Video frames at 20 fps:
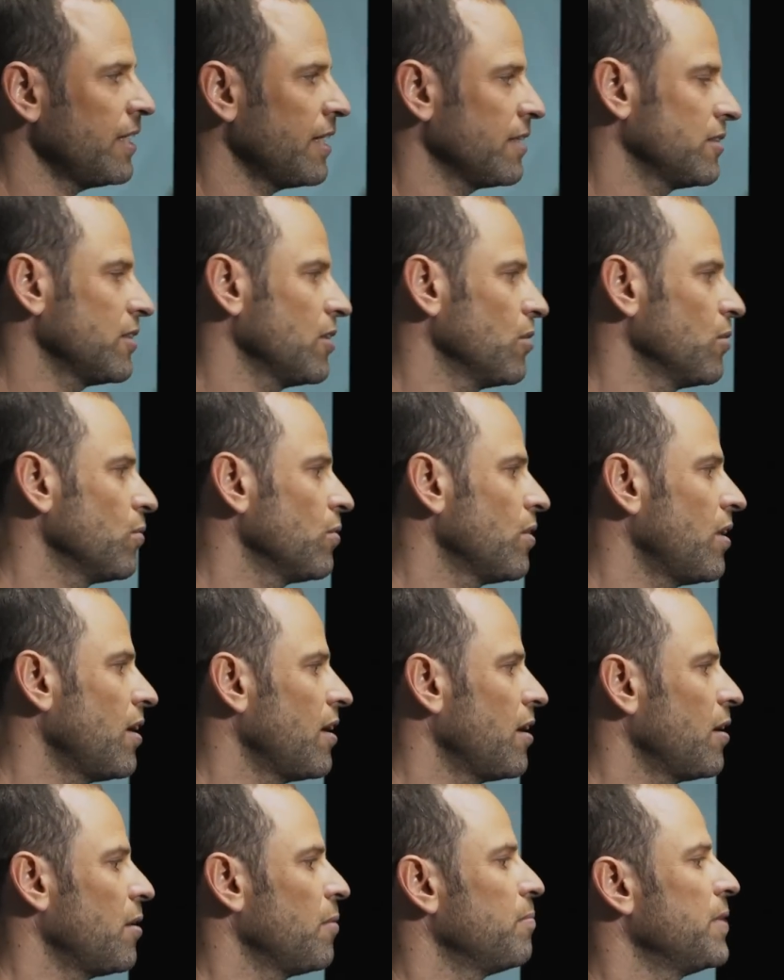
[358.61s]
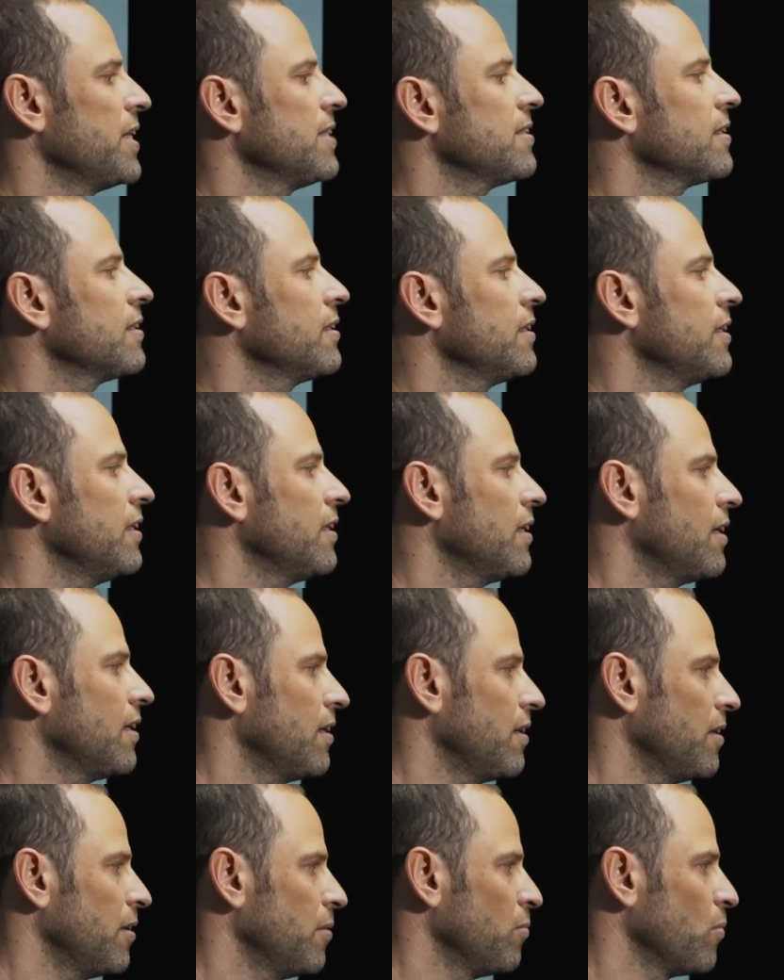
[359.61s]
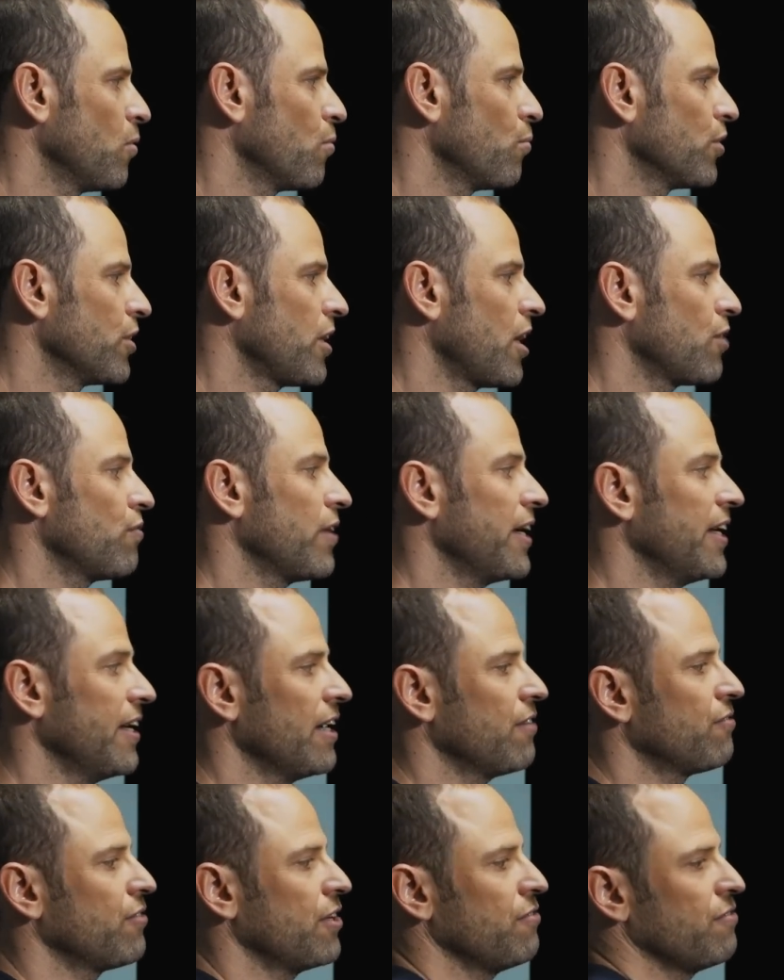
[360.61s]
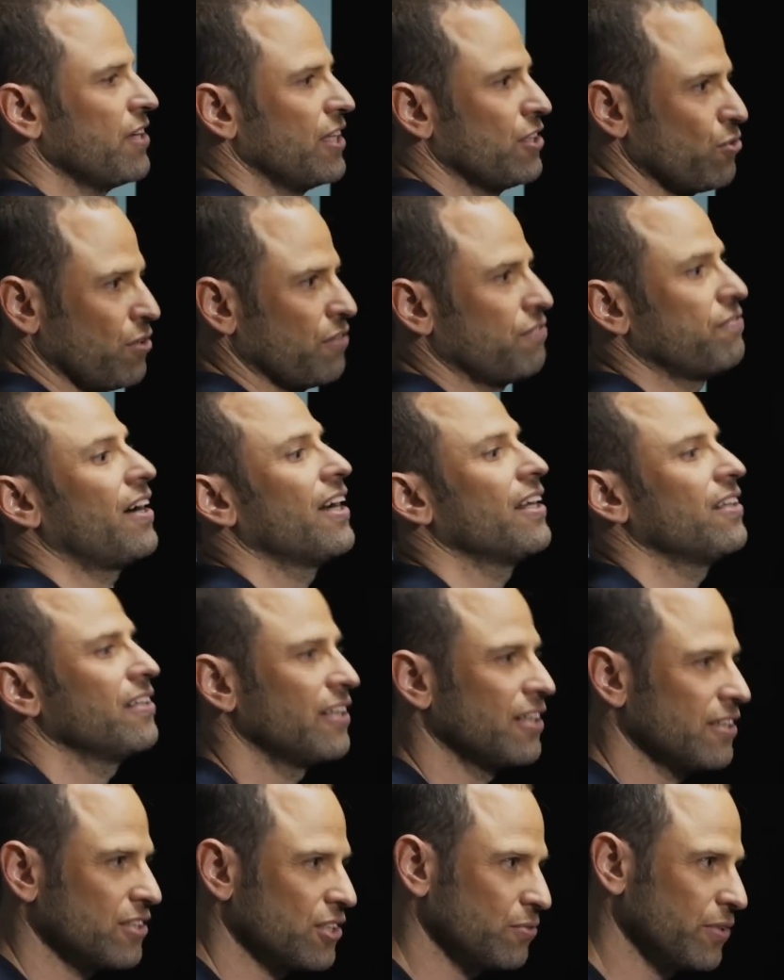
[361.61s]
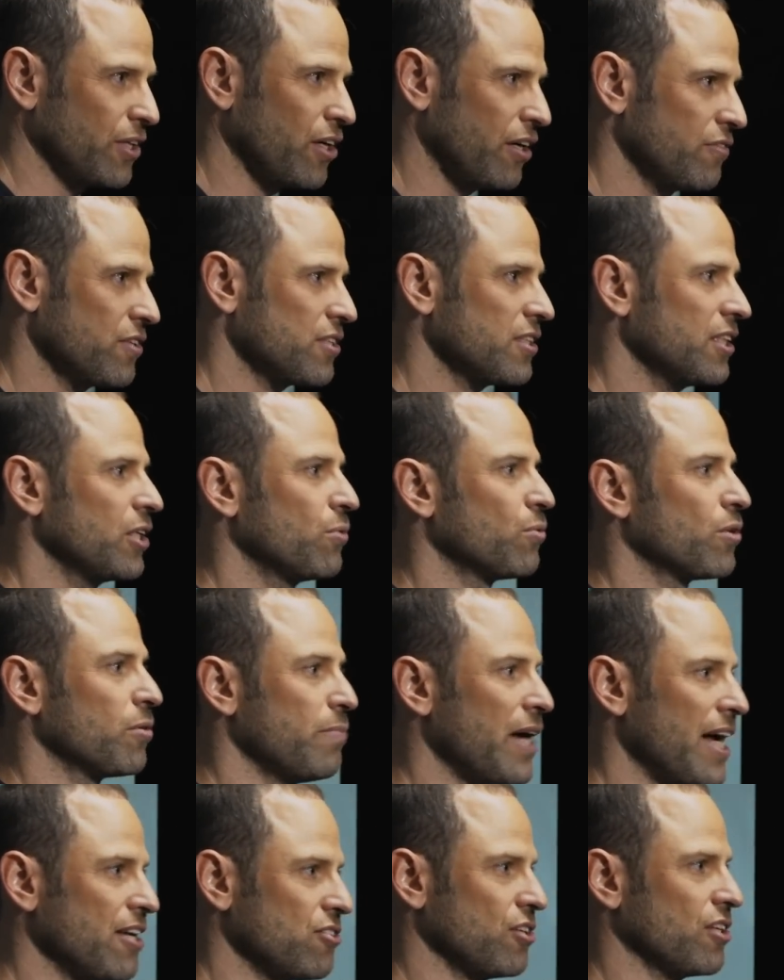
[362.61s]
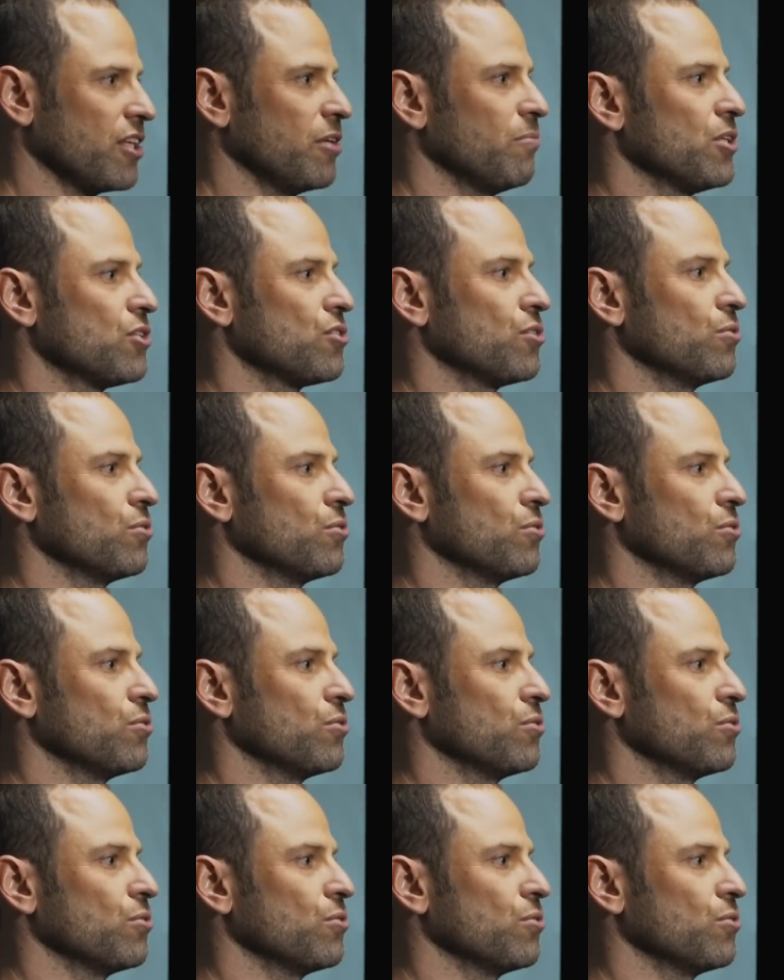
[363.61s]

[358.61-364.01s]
Yeah, so uh, basically, um, we're not writing every event to a file in S3, obviously. We're okay. batching them